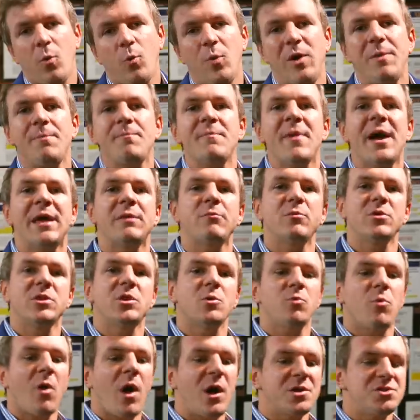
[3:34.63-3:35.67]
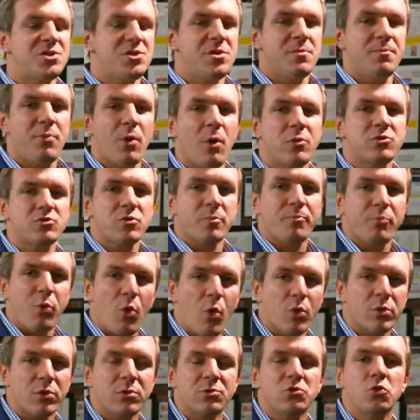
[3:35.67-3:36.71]
We met with the Washington Post
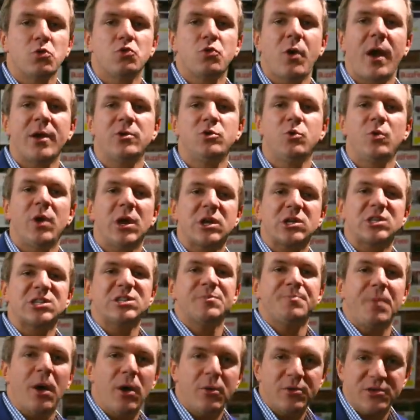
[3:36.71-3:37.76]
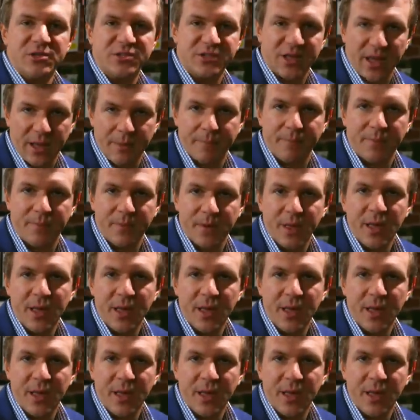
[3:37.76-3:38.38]
reporter to try to expose them